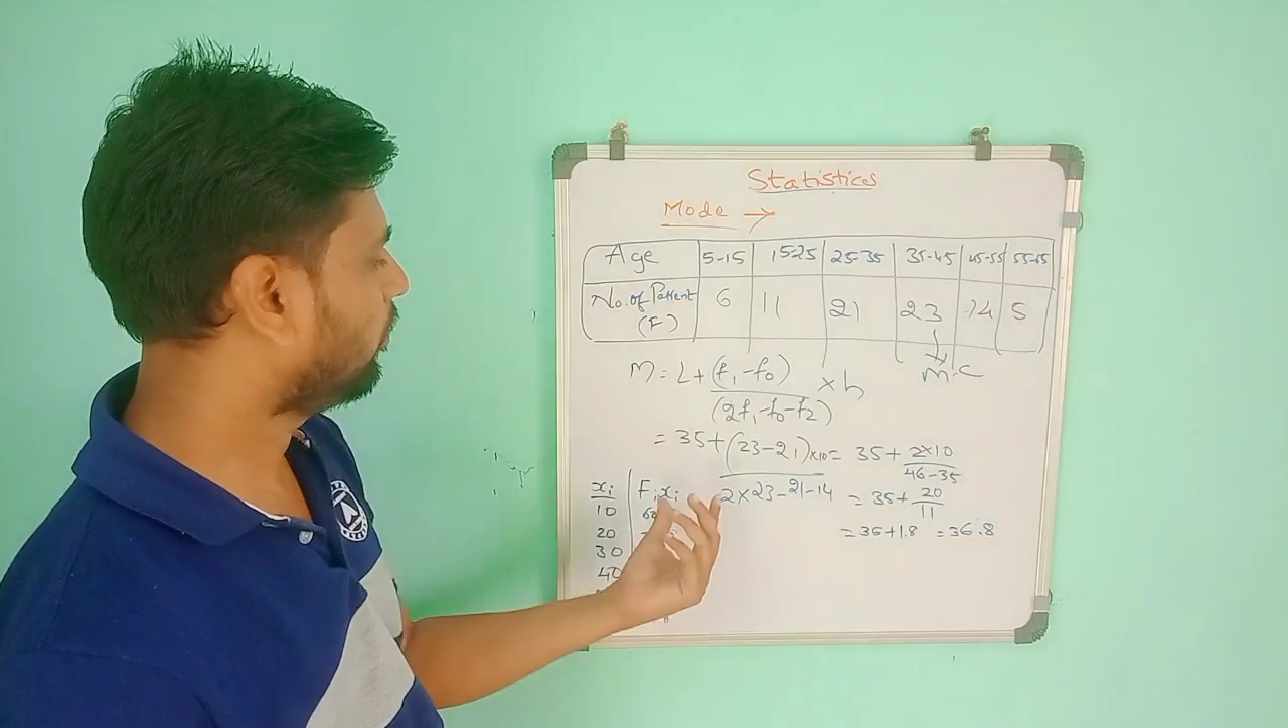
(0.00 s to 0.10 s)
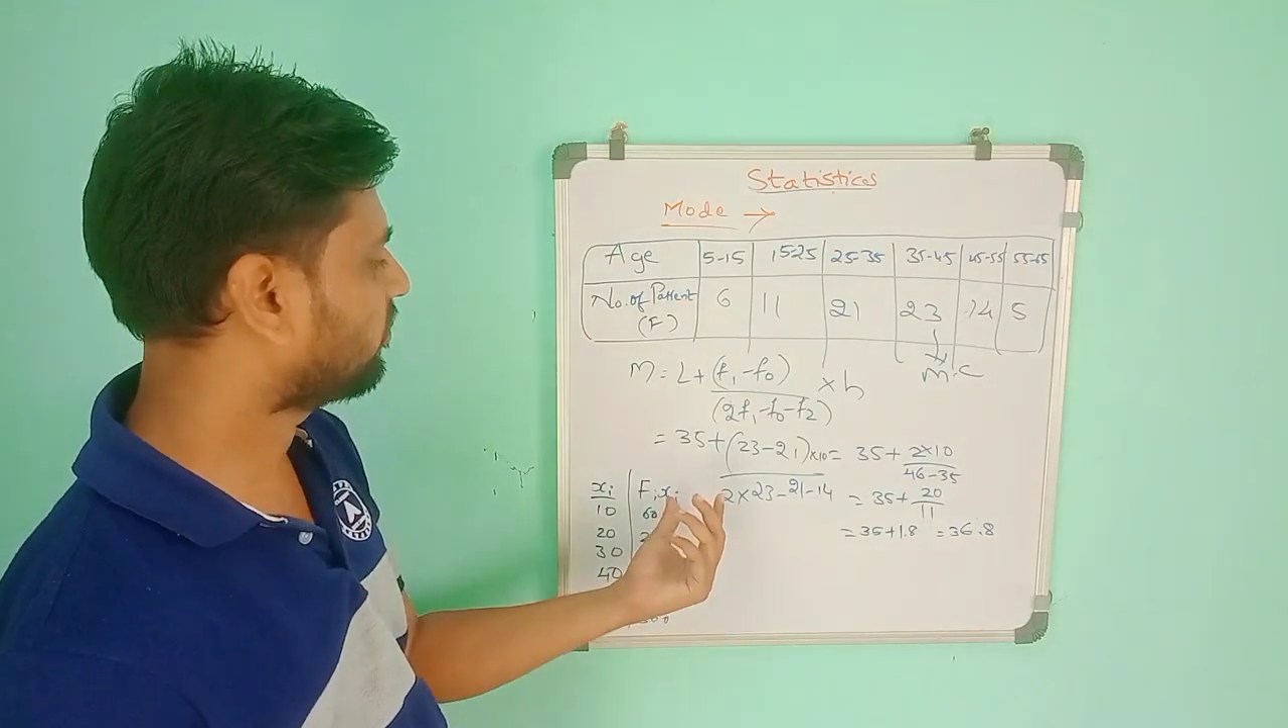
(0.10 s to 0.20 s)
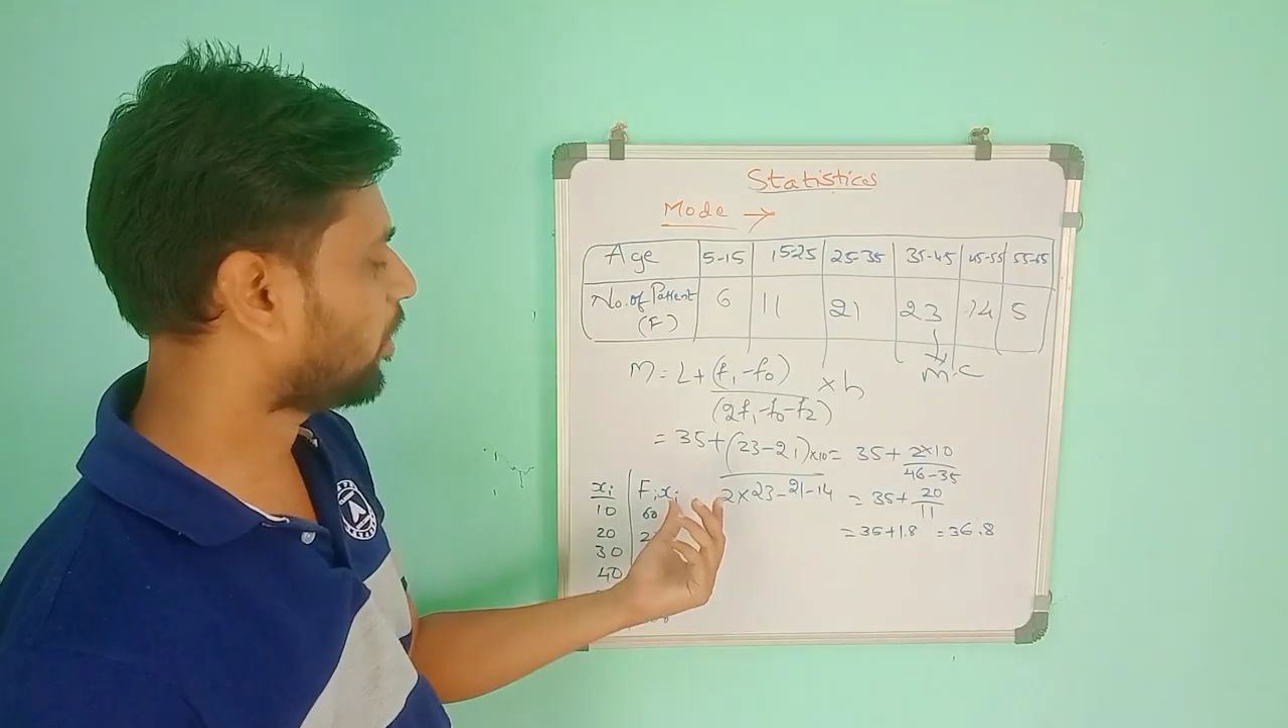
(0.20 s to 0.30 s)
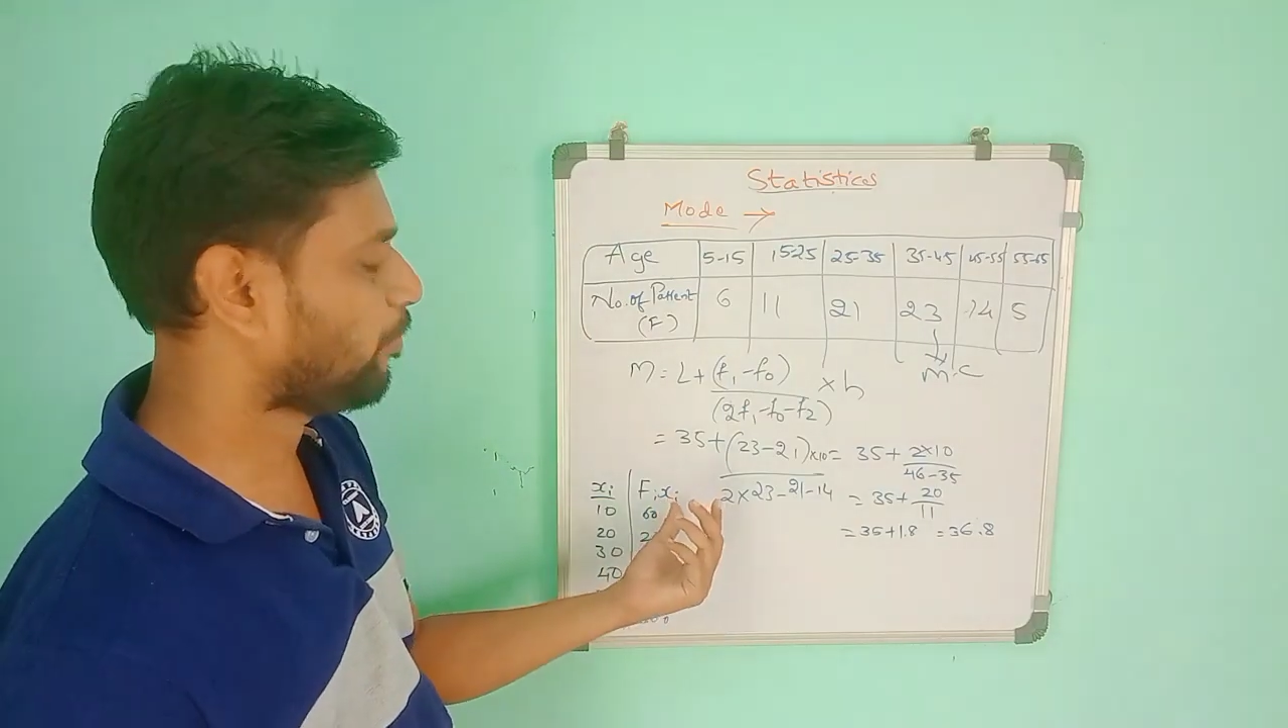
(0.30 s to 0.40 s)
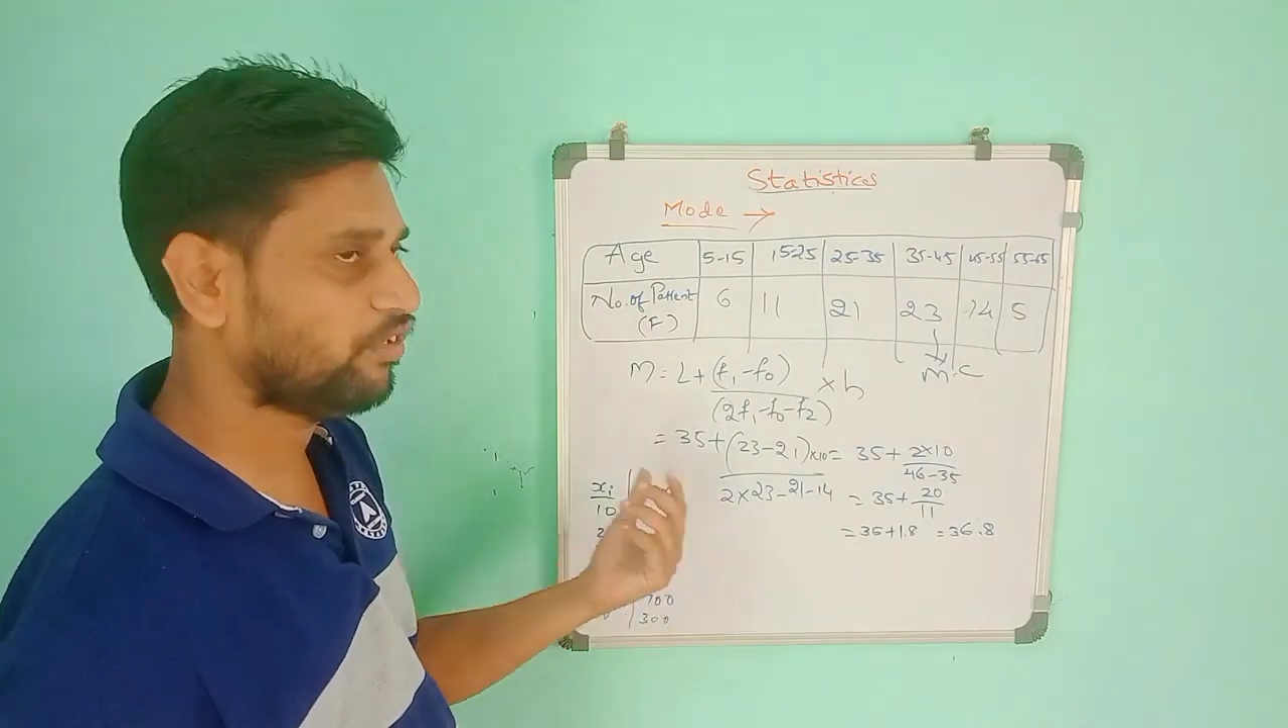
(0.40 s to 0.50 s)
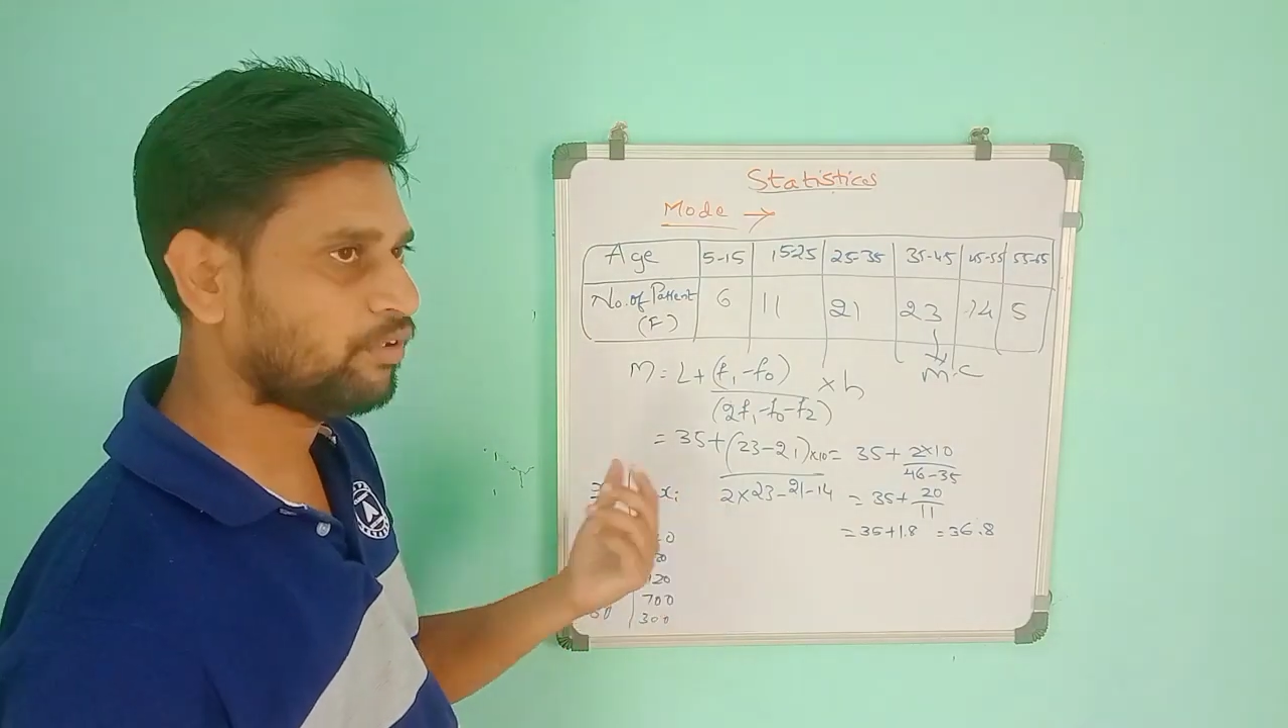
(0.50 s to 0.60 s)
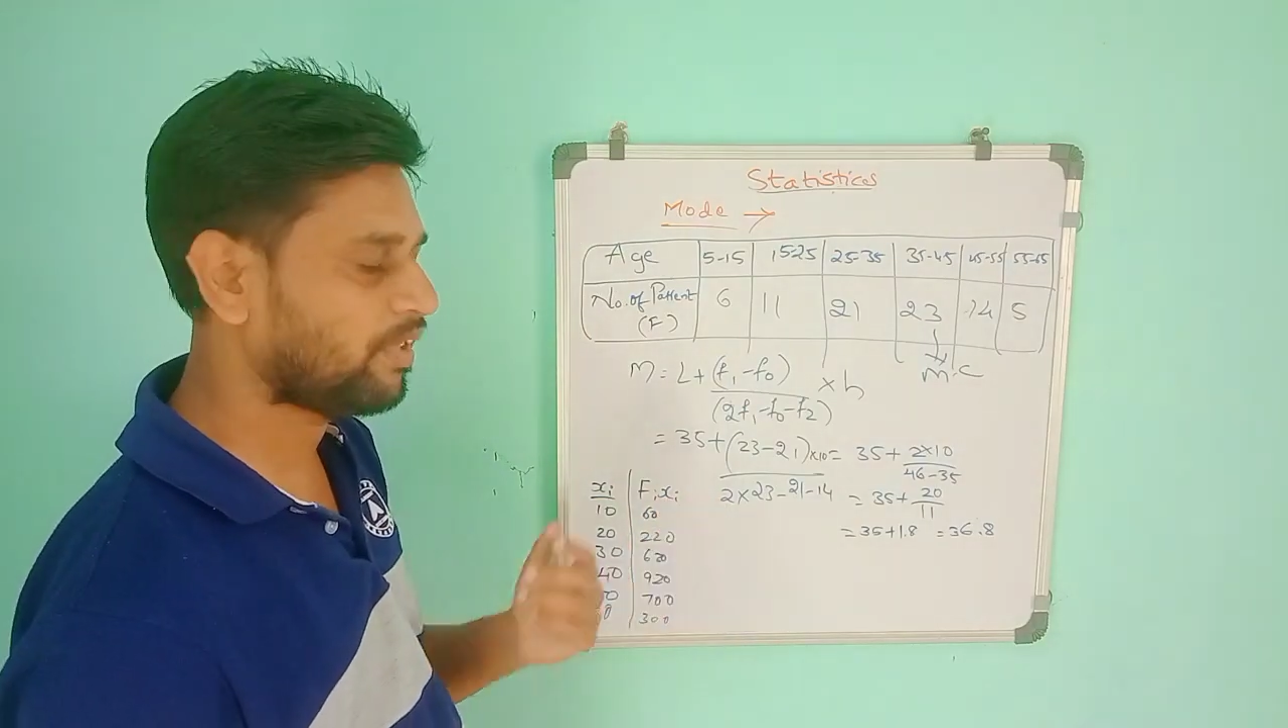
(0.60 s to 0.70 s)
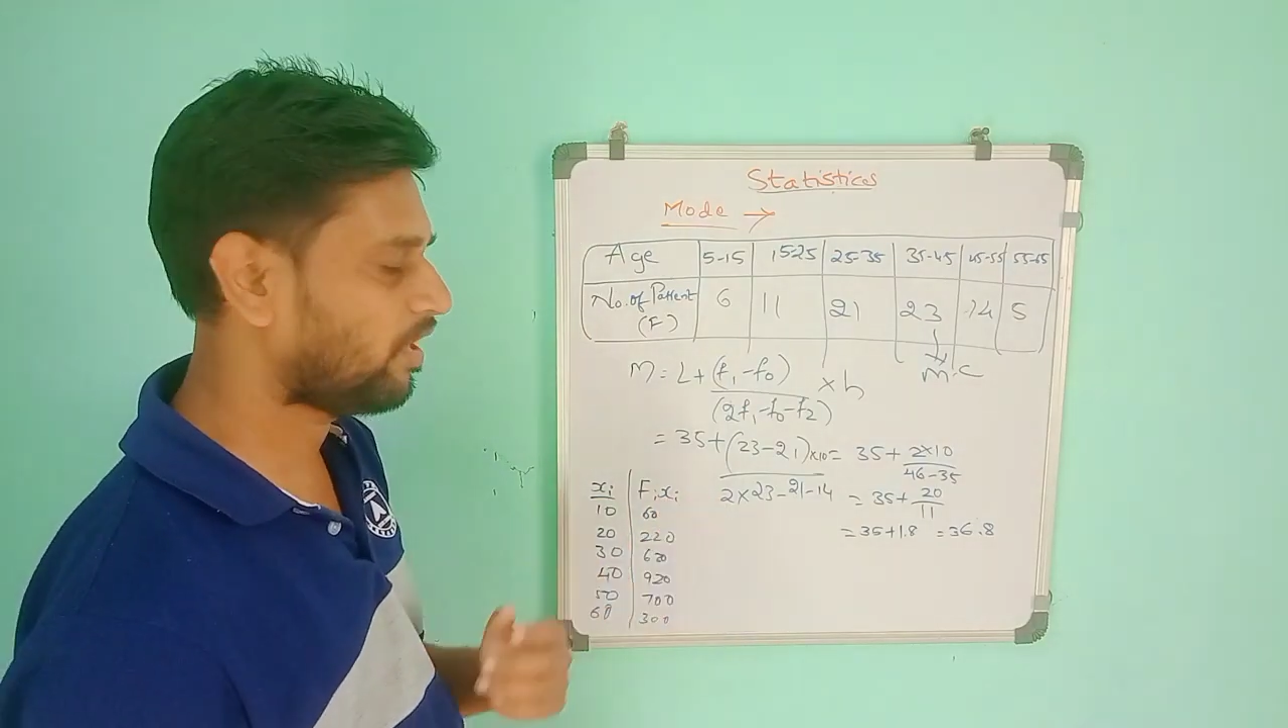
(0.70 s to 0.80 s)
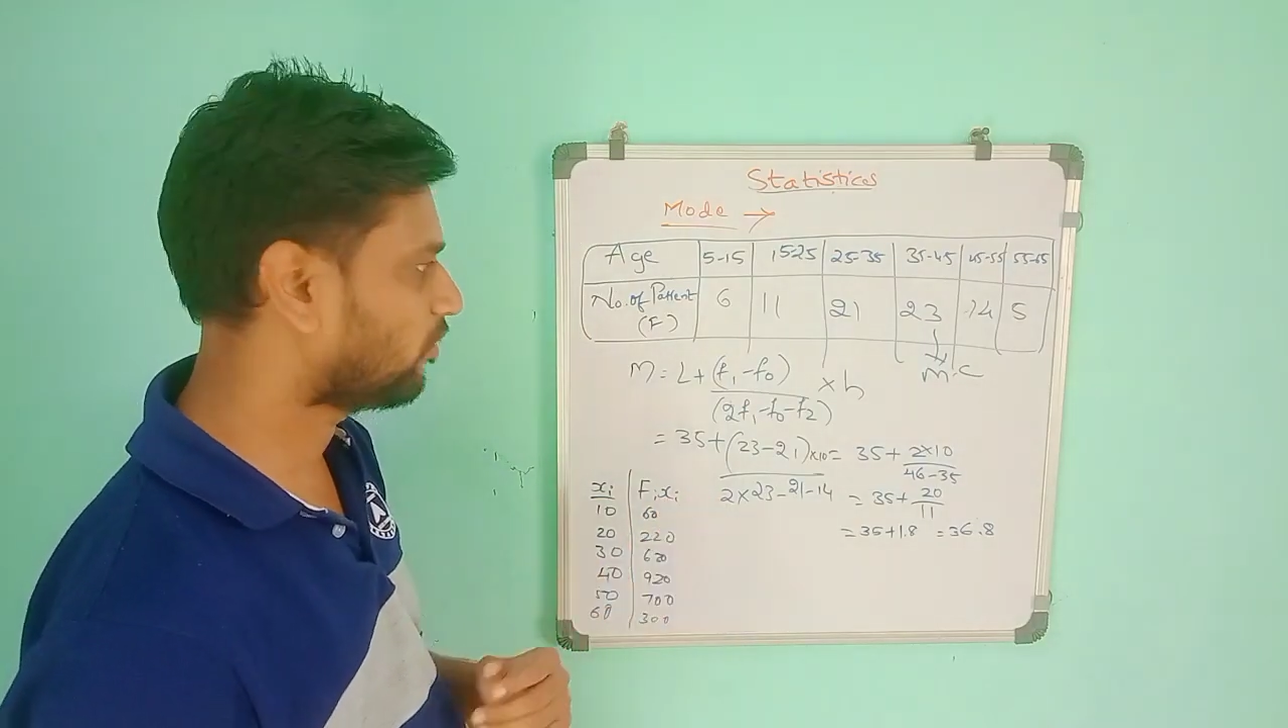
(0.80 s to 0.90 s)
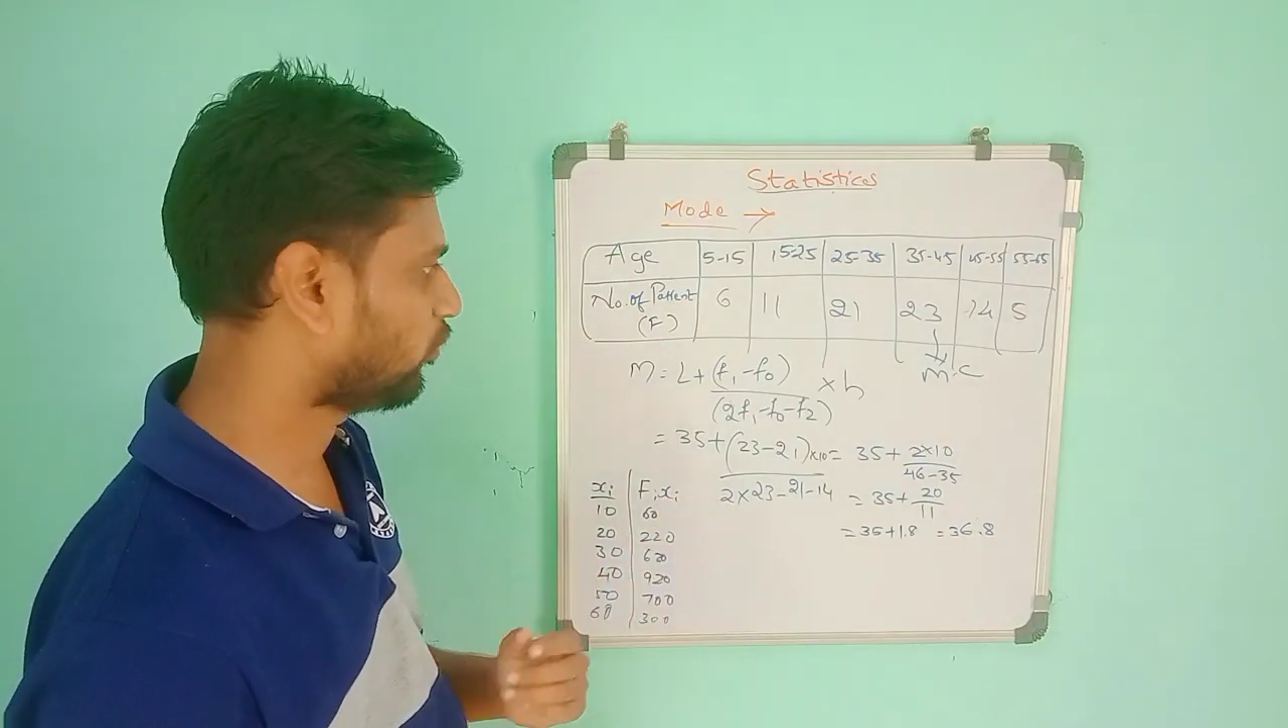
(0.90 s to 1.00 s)
step division
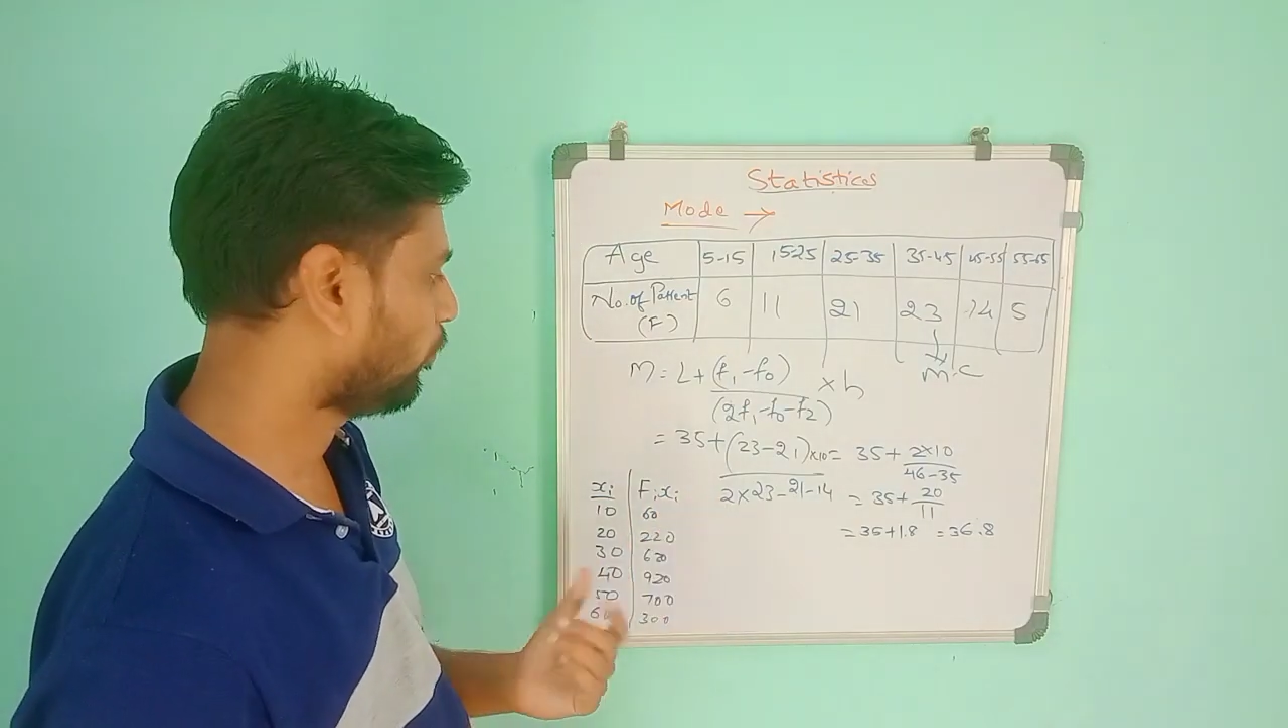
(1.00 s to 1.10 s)
method also,